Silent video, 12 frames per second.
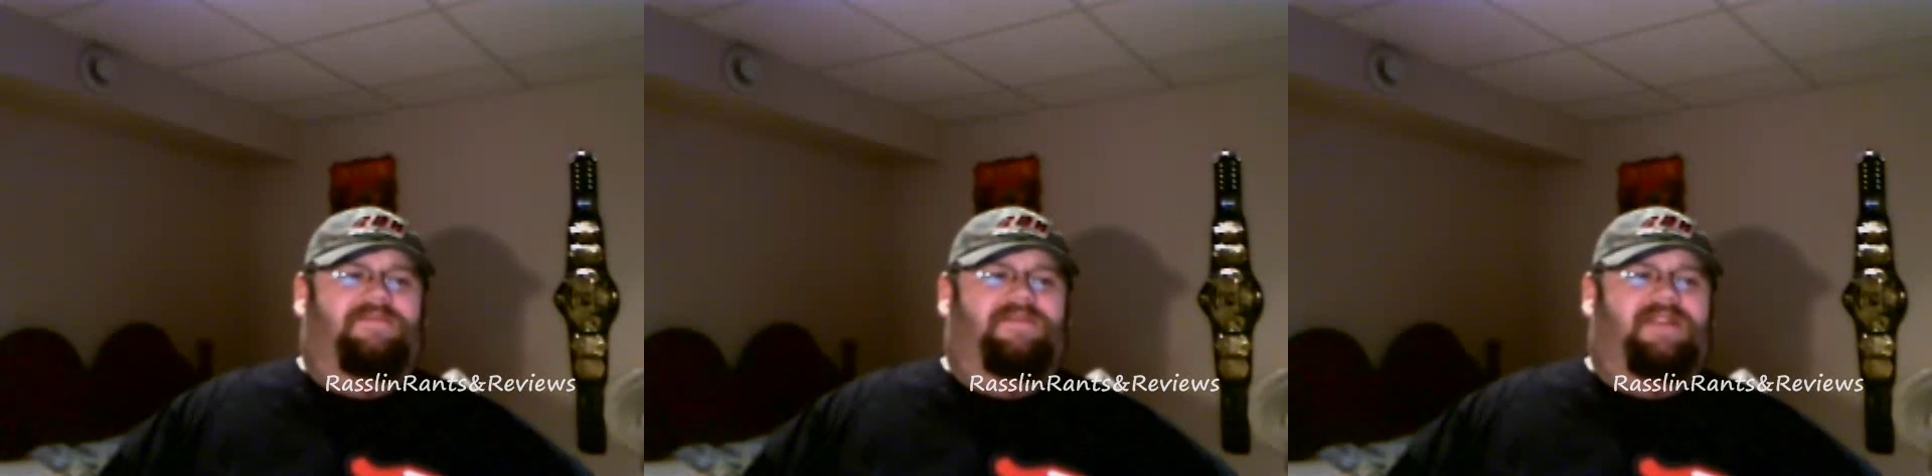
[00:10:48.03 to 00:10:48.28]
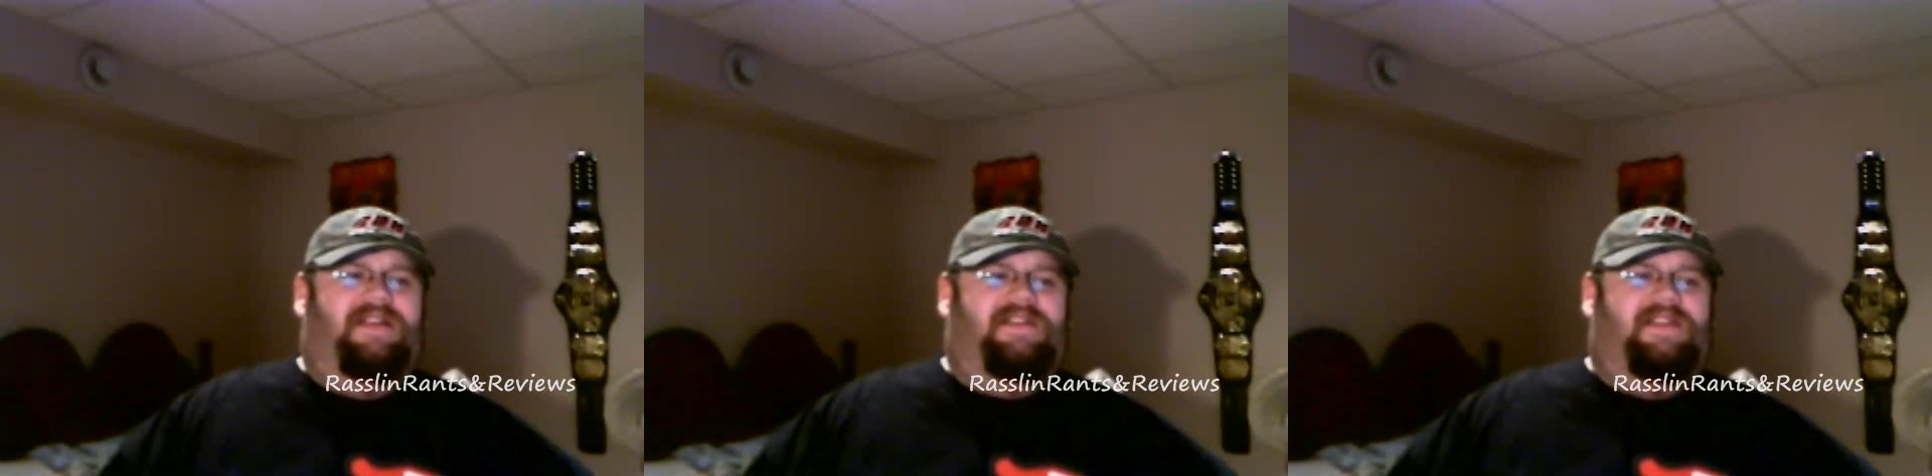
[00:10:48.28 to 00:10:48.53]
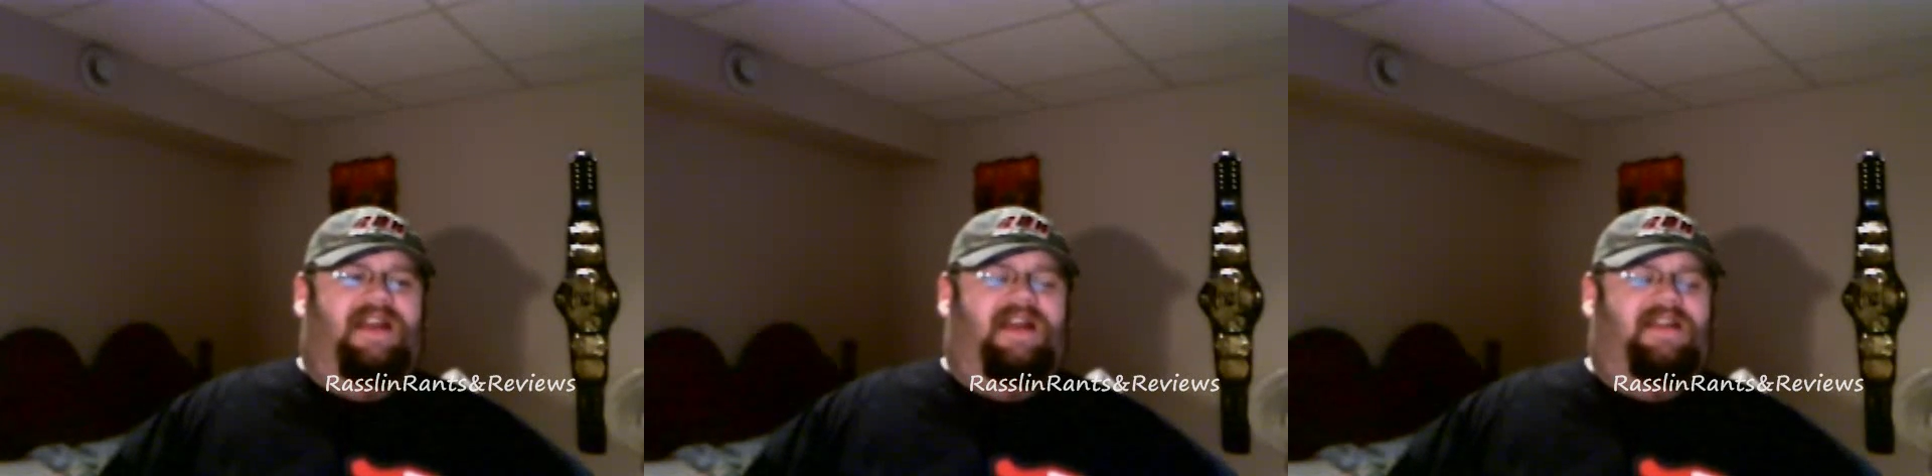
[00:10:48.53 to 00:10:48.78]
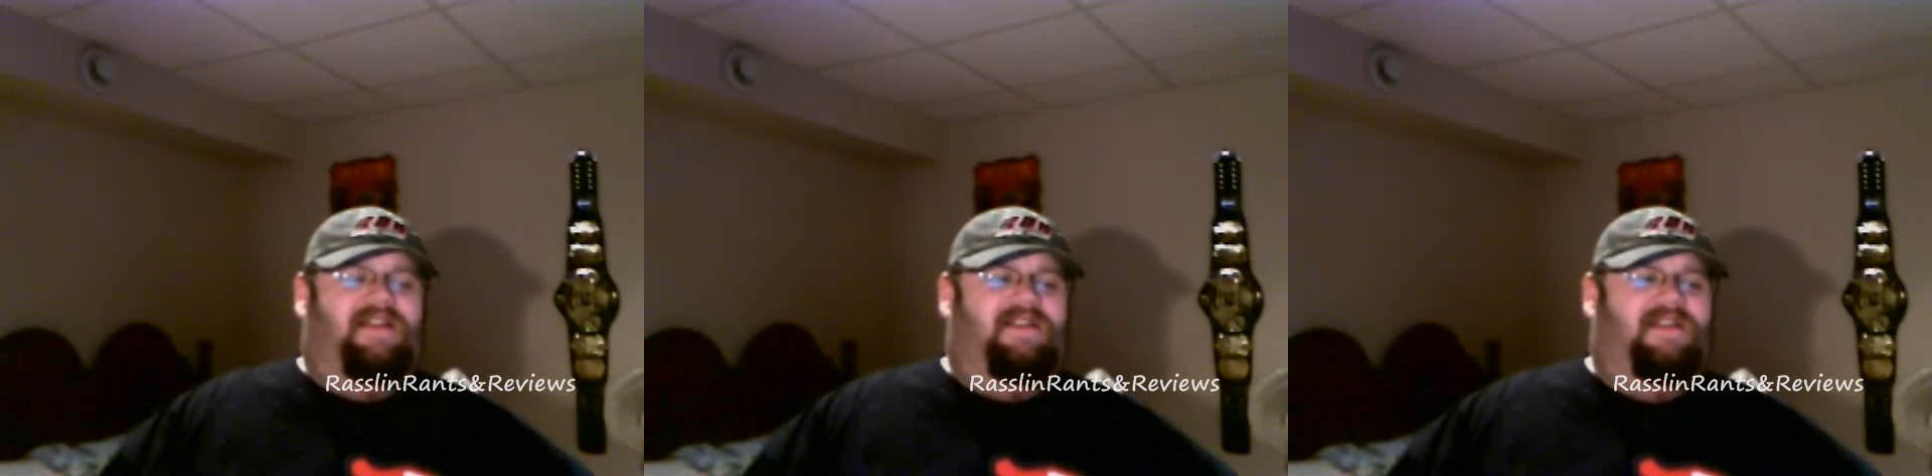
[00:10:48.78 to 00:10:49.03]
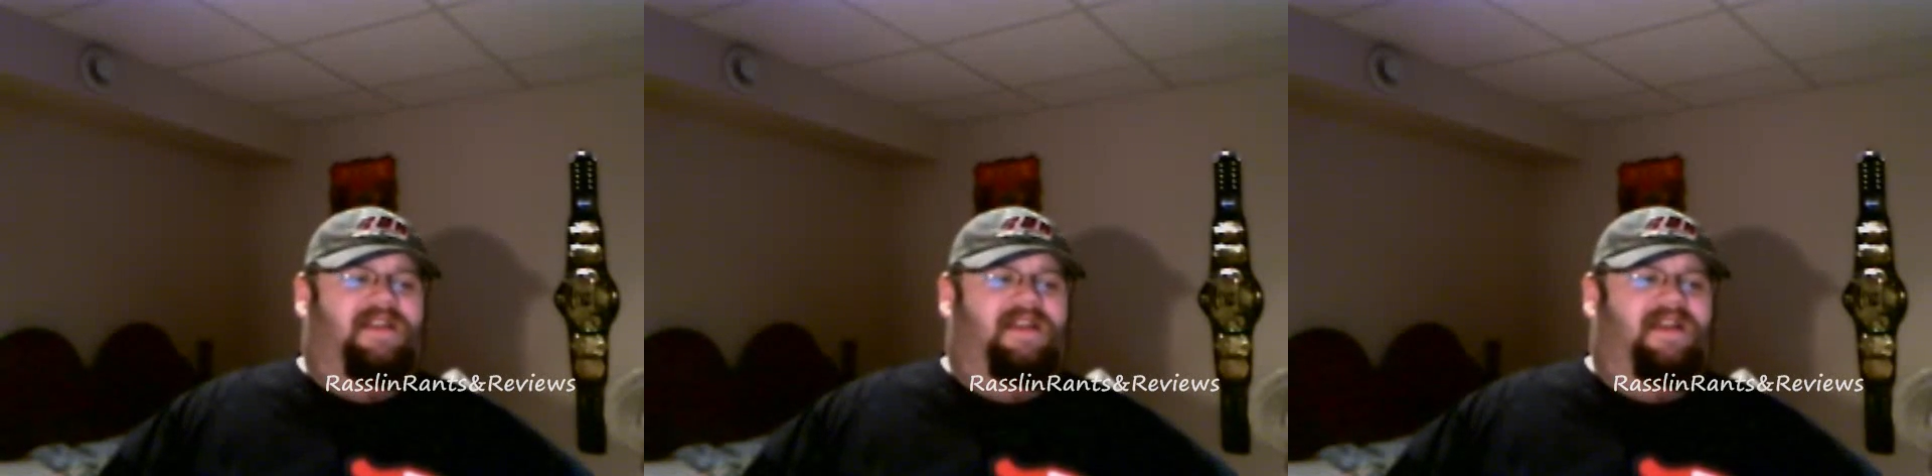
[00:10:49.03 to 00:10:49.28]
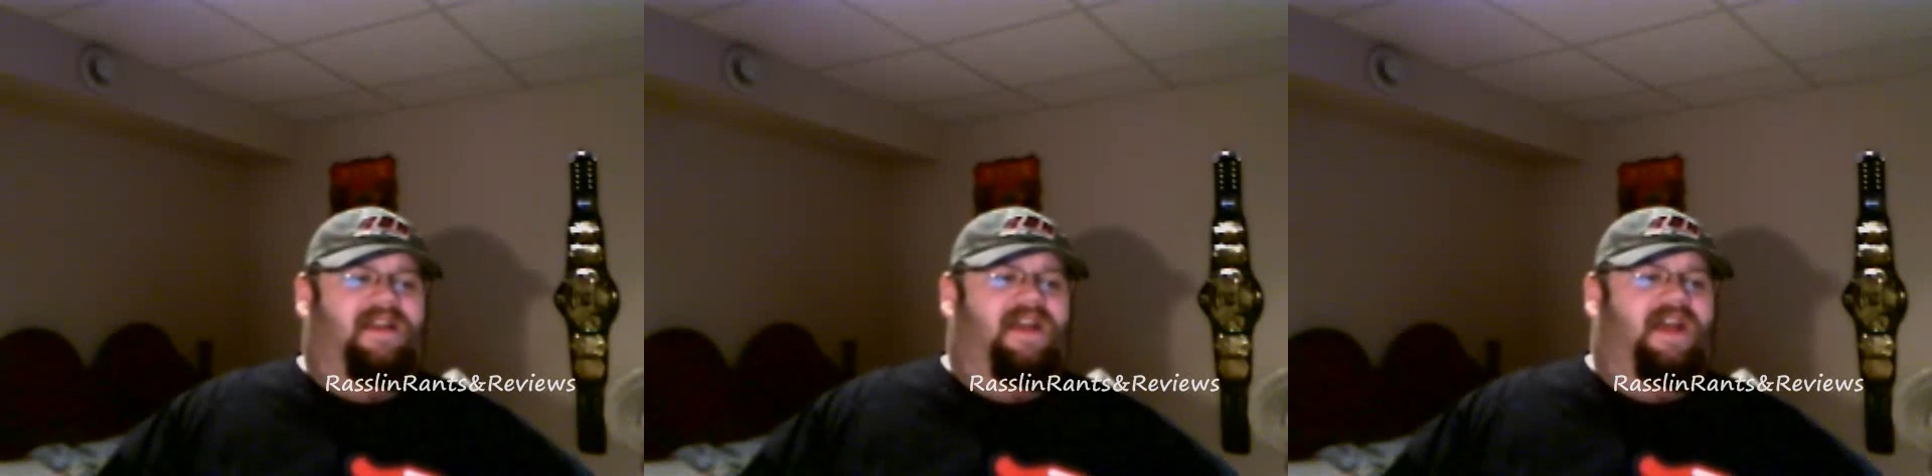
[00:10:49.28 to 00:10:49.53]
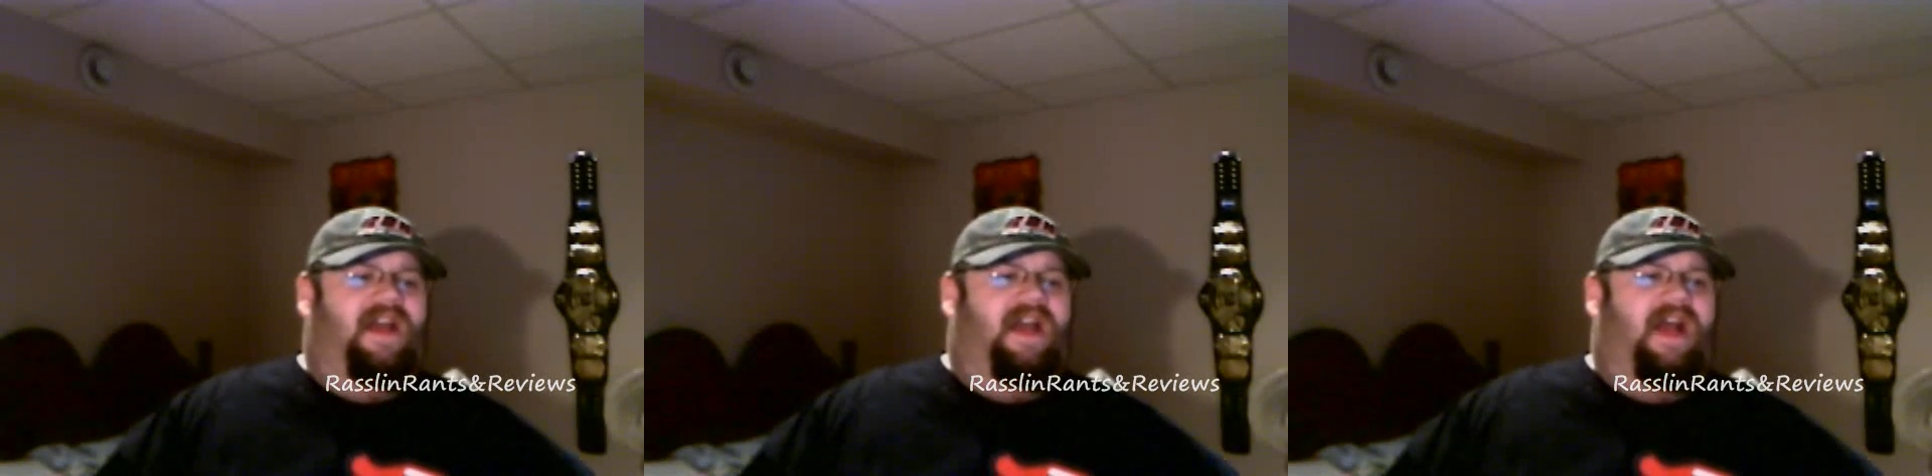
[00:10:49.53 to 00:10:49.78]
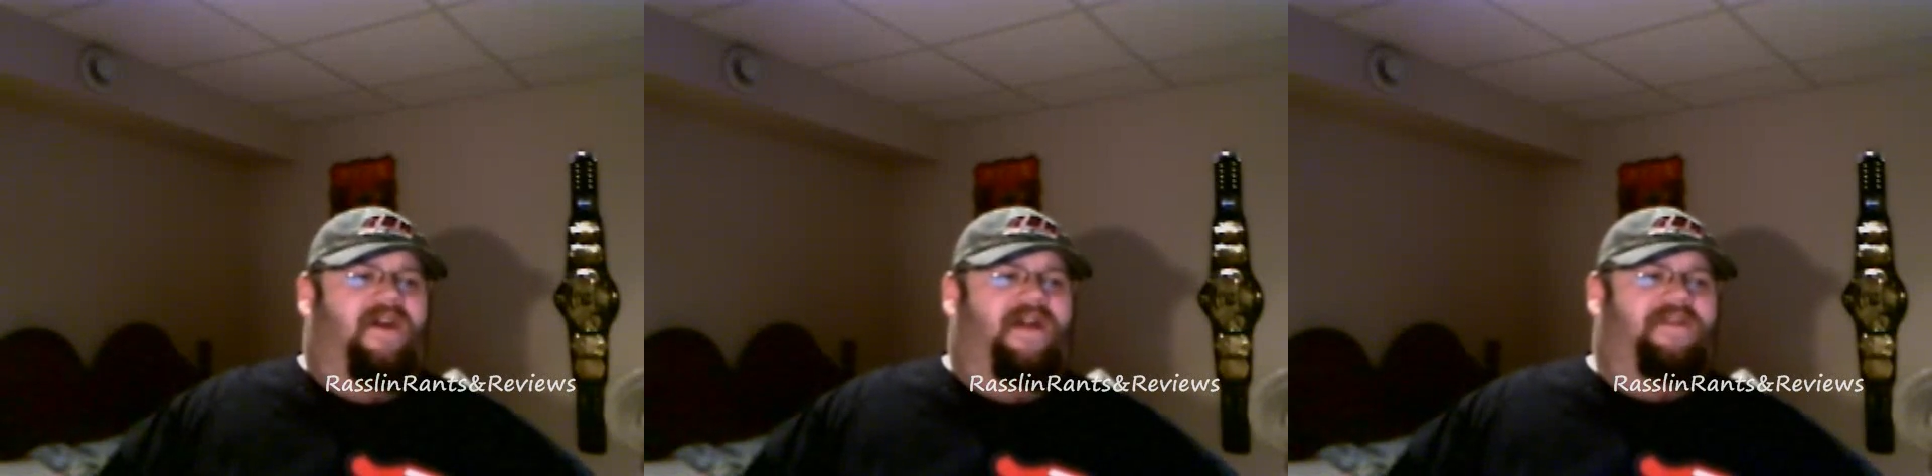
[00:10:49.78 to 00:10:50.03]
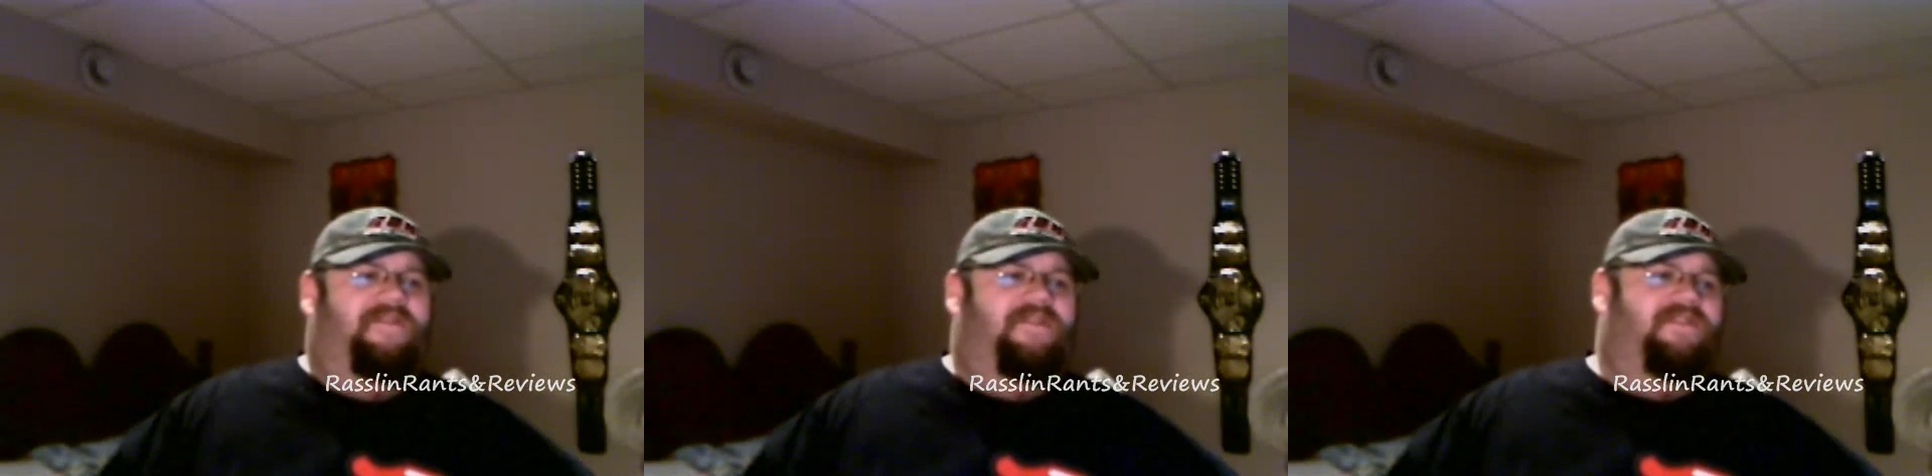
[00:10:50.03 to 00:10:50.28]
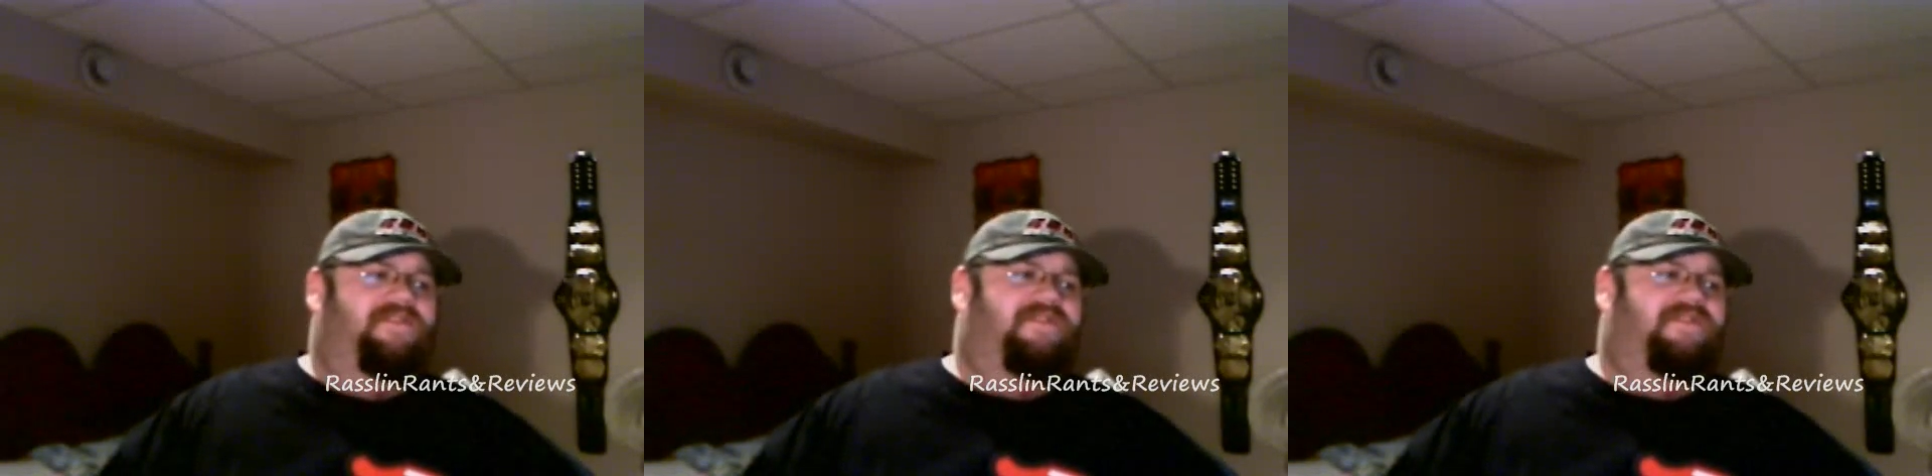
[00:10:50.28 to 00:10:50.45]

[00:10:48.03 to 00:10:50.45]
And that's that. However,